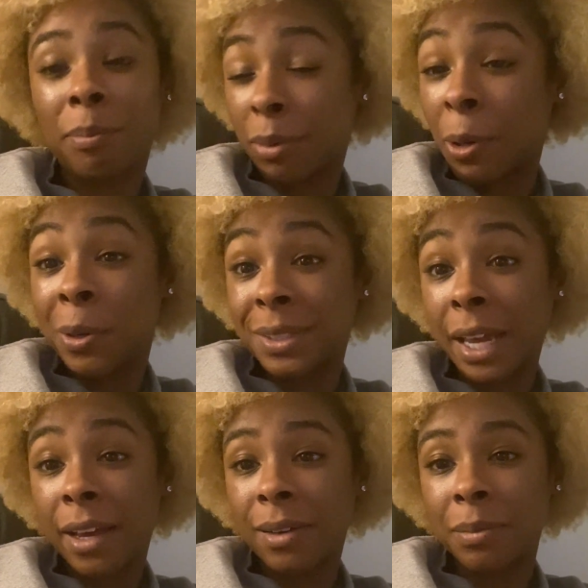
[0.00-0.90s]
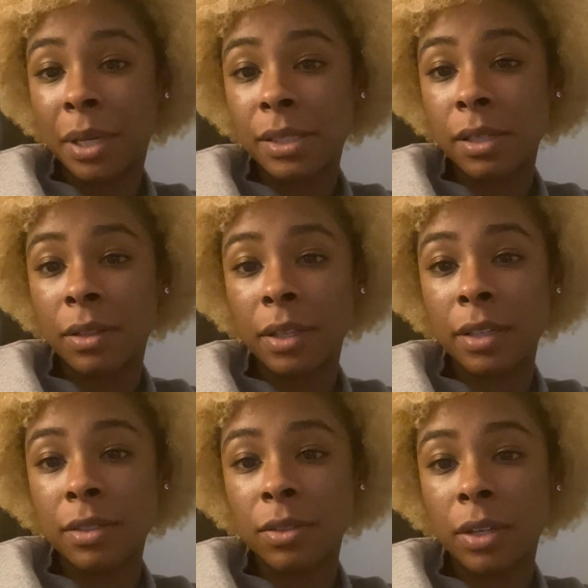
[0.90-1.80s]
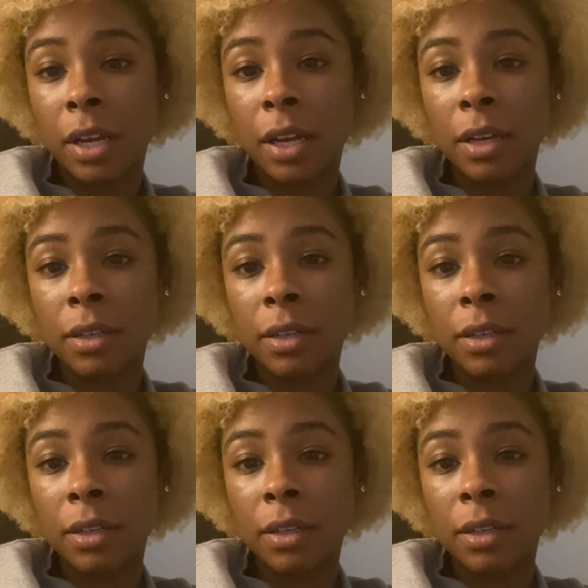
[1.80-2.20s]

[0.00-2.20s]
broke down basically yesterday.